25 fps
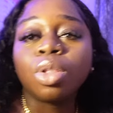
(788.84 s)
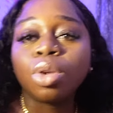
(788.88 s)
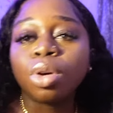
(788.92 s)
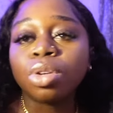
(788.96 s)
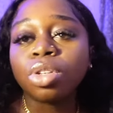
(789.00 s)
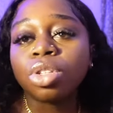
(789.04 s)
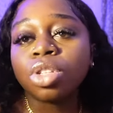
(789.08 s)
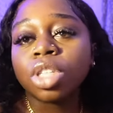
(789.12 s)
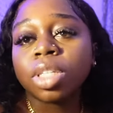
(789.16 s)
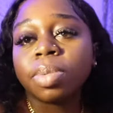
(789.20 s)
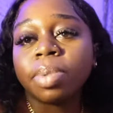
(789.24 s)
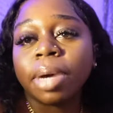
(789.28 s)

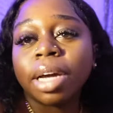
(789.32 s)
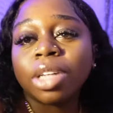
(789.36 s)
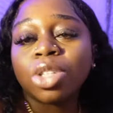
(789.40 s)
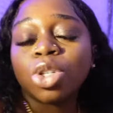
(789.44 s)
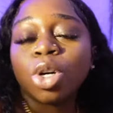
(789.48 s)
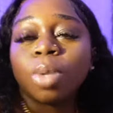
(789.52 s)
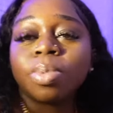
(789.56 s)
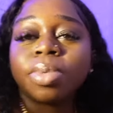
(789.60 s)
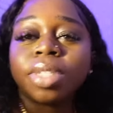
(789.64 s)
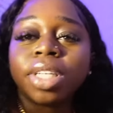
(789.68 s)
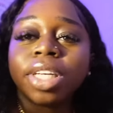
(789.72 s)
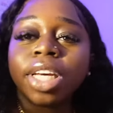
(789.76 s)
Those are just my
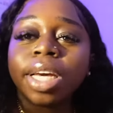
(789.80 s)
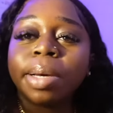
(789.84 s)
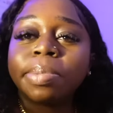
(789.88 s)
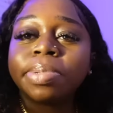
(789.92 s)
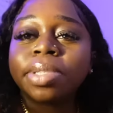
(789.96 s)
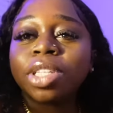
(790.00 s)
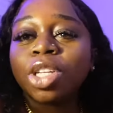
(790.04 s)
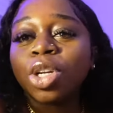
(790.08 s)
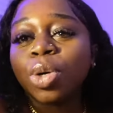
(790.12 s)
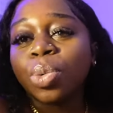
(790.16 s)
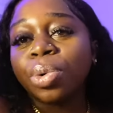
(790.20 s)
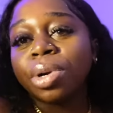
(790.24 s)
top
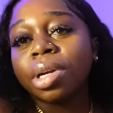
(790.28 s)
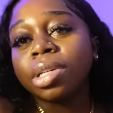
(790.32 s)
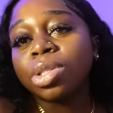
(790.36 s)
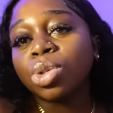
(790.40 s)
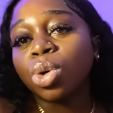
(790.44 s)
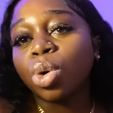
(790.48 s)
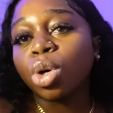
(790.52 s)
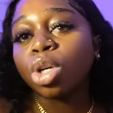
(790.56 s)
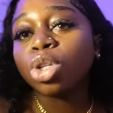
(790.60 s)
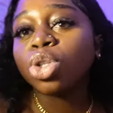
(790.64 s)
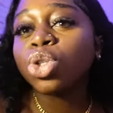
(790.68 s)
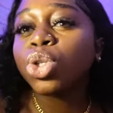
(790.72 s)
tips. Didn't want to
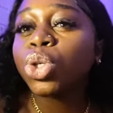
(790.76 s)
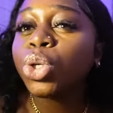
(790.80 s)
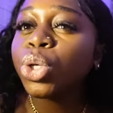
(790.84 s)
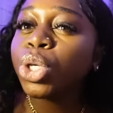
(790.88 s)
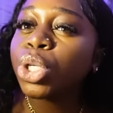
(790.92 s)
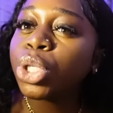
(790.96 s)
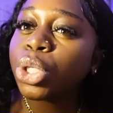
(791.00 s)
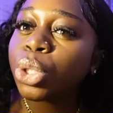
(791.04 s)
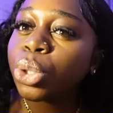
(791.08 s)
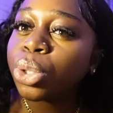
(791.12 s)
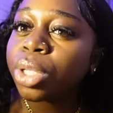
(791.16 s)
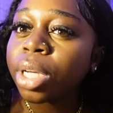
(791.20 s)
talk
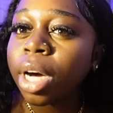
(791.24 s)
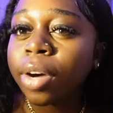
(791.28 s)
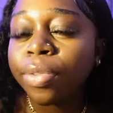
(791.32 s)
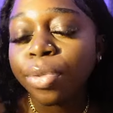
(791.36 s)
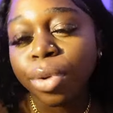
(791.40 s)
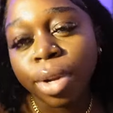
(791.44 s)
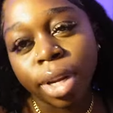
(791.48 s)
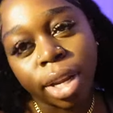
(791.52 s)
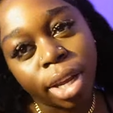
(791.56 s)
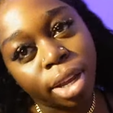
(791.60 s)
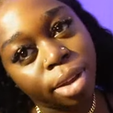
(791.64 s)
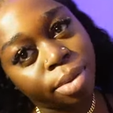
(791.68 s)
too
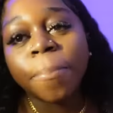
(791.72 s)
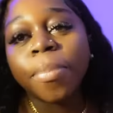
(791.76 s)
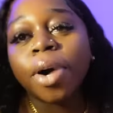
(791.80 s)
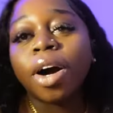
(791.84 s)
tough on it,